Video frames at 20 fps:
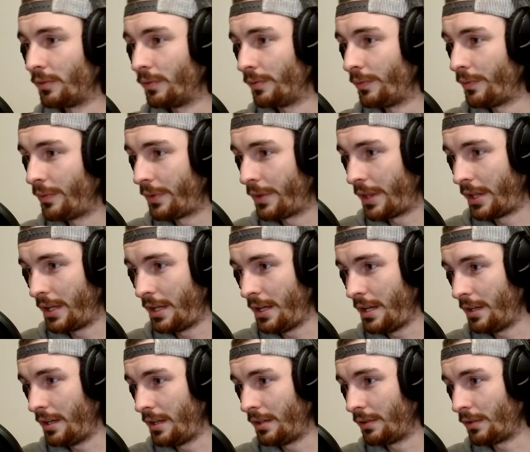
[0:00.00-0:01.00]

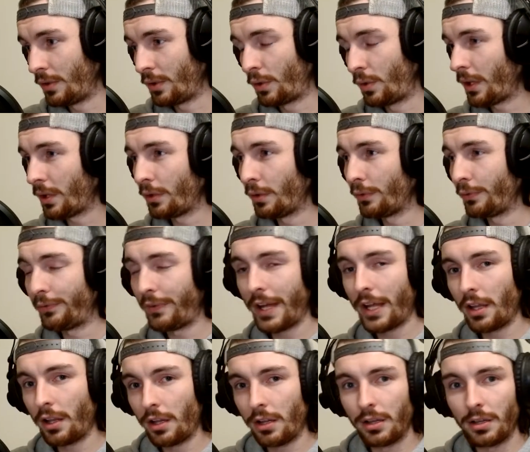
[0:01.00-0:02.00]
the Critical
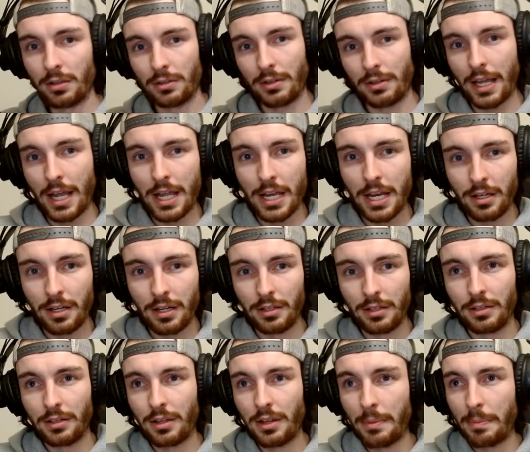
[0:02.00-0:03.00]
Fail
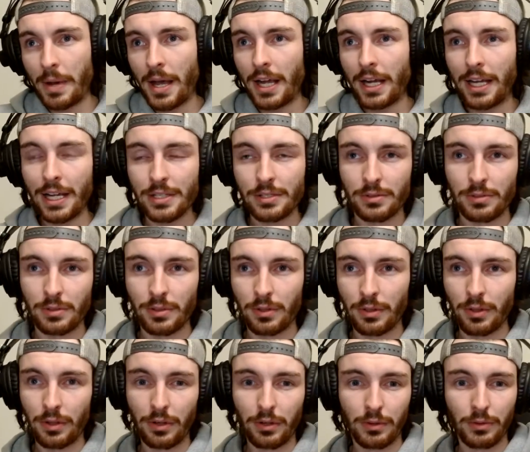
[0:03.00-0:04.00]
and the podcast, or
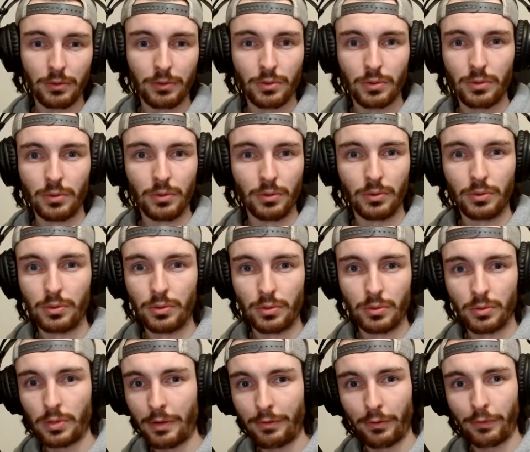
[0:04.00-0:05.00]

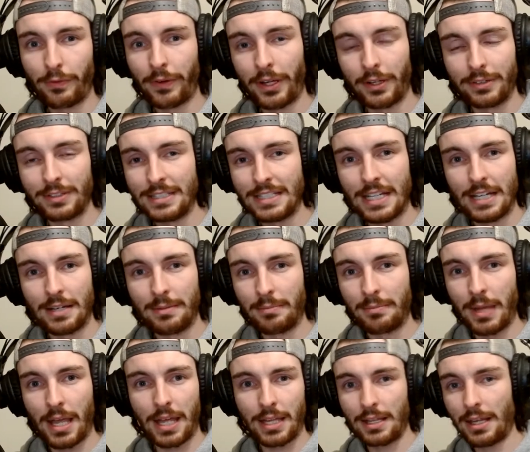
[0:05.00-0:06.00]
Trevor Fail DM,
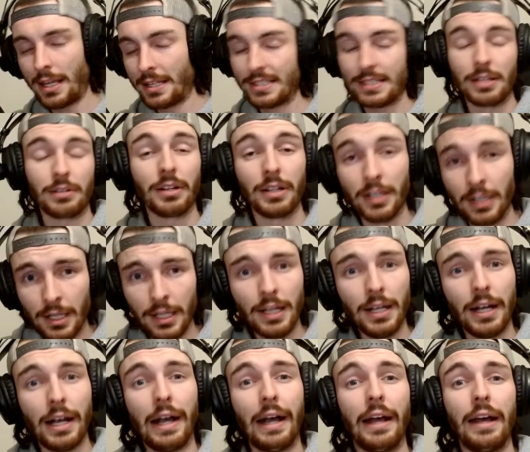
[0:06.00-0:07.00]
etc.
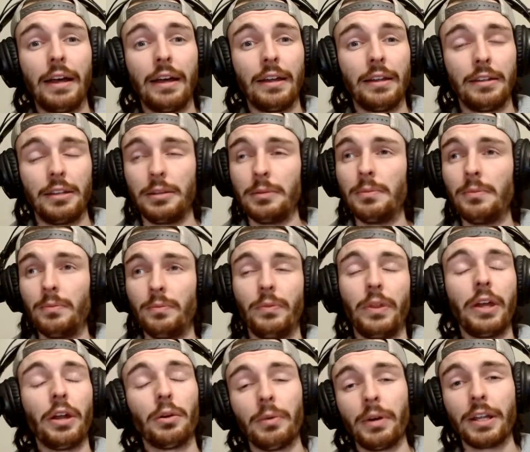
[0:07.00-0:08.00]

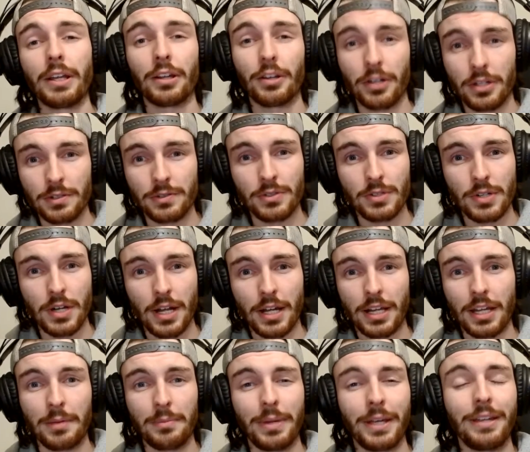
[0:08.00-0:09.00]
They are running a Curse of Strahd
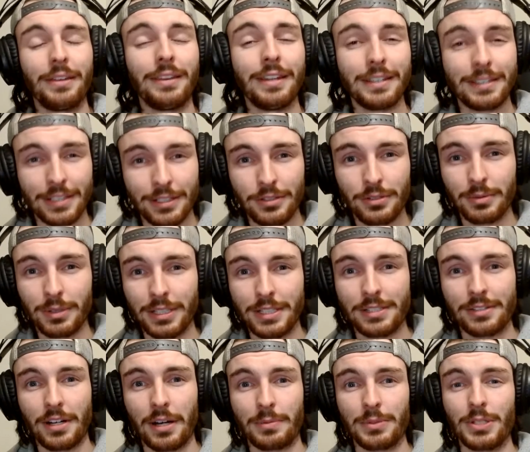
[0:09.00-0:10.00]
campaign. They tend to release
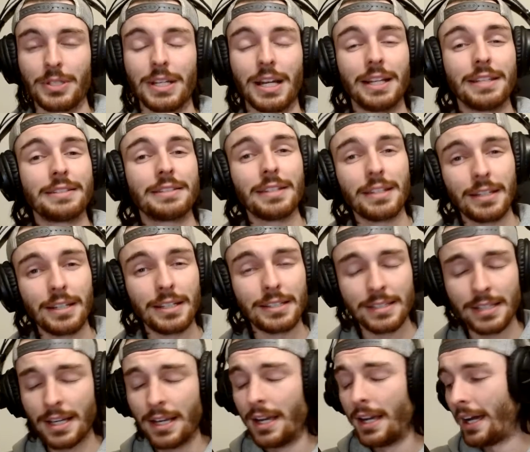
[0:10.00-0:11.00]
their episodes on Sundays,
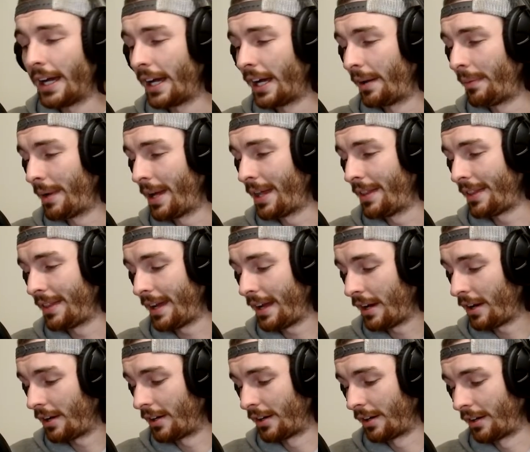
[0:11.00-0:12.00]
and they
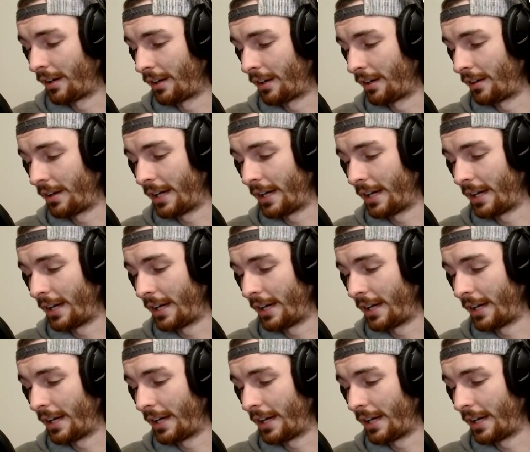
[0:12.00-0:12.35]
are